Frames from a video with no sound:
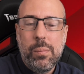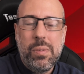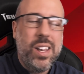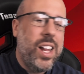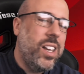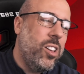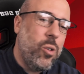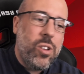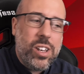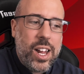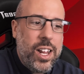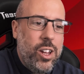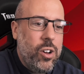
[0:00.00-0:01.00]
Then don't
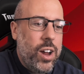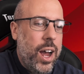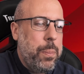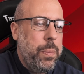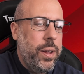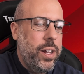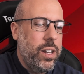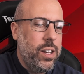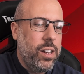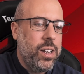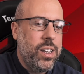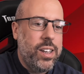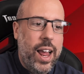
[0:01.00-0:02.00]
say you're happy and
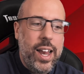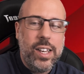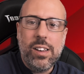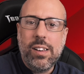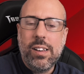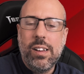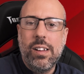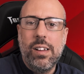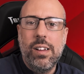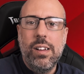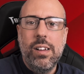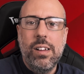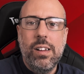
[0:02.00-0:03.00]
content
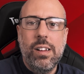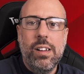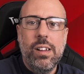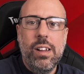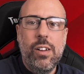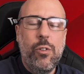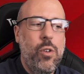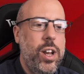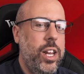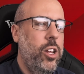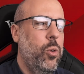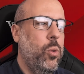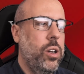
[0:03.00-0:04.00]
if really
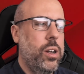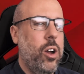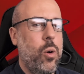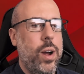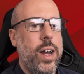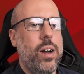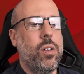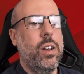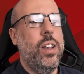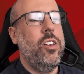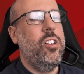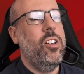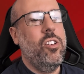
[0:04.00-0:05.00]
you want to go out,
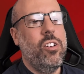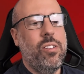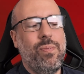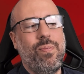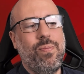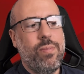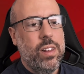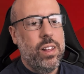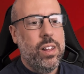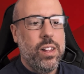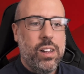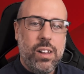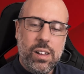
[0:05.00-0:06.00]
unless you just,
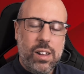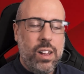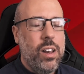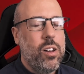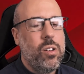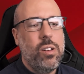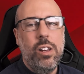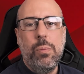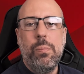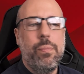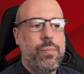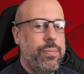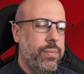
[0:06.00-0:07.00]

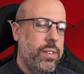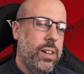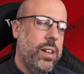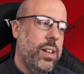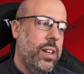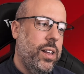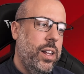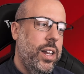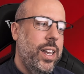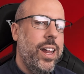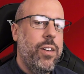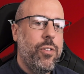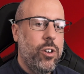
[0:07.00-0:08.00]
you
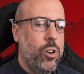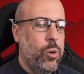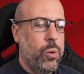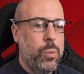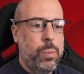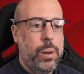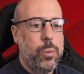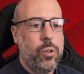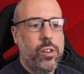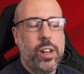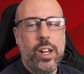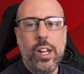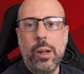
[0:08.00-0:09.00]
never know what people are
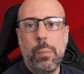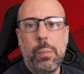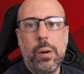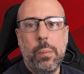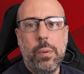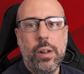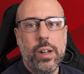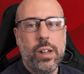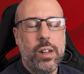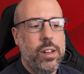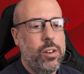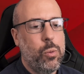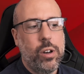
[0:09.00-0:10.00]
saying in public
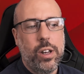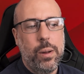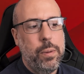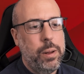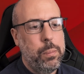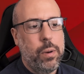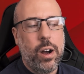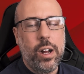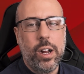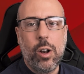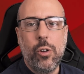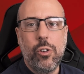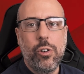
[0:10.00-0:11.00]
is what they mean behind
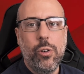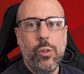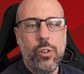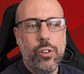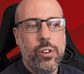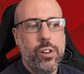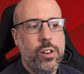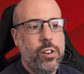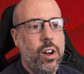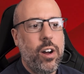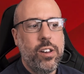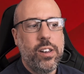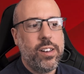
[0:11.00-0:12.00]
closed doors. It's
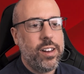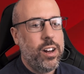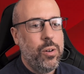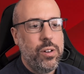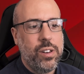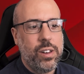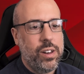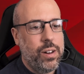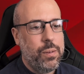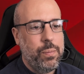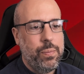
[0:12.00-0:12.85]
hard to tell, isn't it?